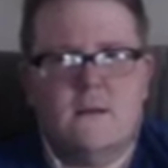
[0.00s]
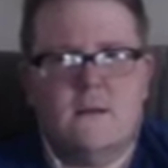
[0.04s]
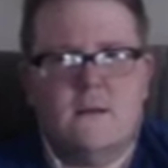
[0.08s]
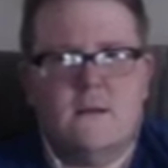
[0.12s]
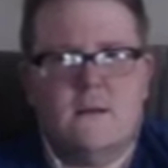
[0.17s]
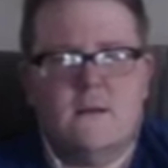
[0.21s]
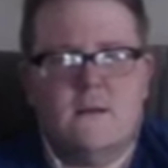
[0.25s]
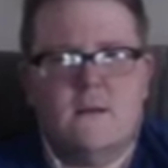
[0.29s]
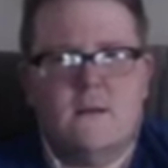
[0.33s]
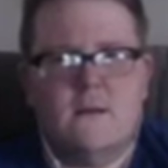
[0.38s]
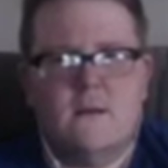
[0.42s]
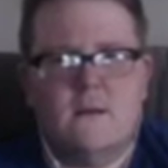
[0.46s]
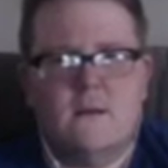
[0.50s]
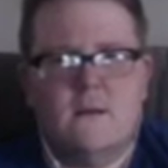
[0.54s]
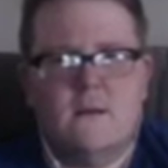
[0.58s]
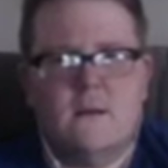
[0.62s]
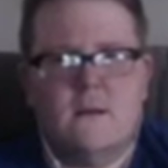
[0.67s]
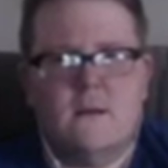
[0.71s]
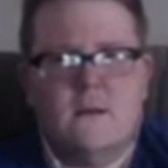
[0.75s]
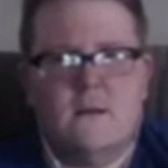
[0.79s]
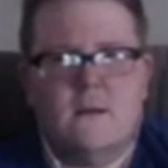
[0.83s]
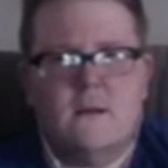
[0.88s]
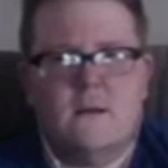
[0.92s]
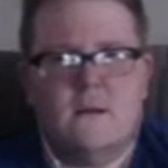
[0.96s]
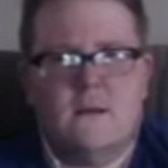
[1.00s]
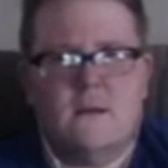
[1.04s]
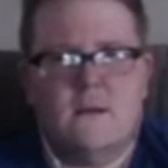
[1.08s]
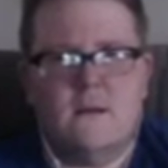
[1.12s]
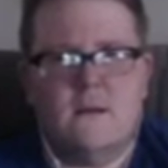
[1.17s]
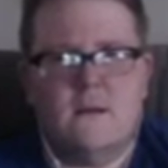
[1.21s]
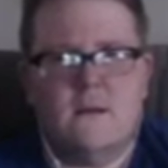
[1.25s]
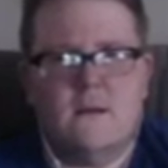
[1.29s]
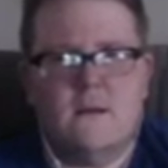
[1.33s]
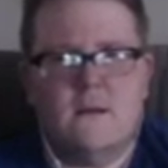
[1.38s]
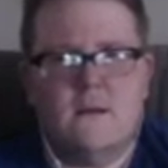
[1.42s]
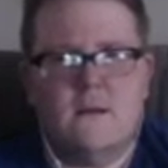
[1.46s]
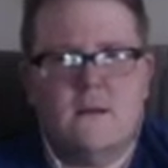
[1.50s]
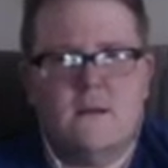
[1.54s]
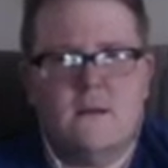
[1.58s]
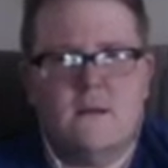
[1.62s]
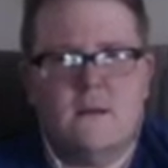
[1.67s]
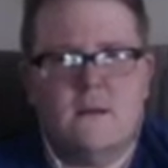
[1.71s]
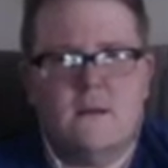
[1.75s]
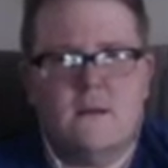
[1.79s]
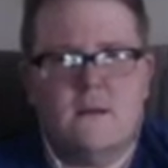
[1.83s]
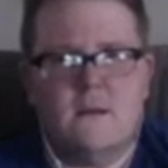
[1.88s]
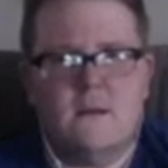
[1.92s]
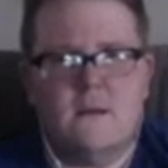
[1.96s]

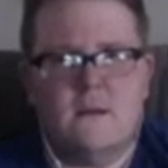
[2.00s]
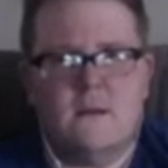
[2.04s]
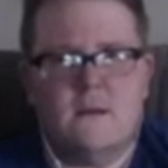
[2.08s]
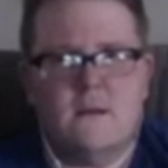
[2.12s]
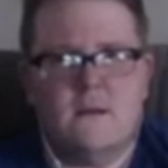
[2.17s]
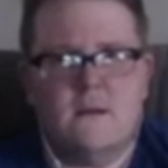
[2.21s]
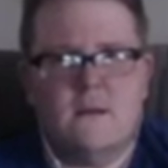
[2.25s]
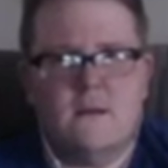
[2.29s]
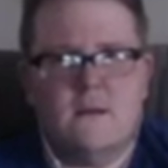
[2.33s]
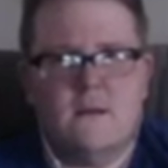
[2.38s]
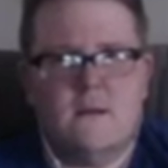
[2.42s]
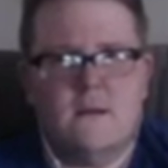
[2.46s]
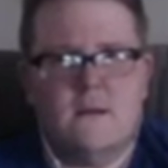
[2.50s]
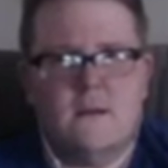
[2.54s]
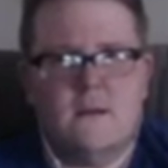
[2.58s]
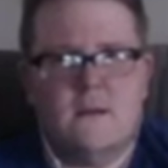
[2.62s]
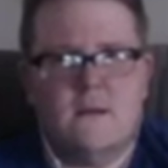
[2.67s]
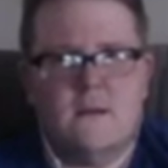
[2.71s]
(silent)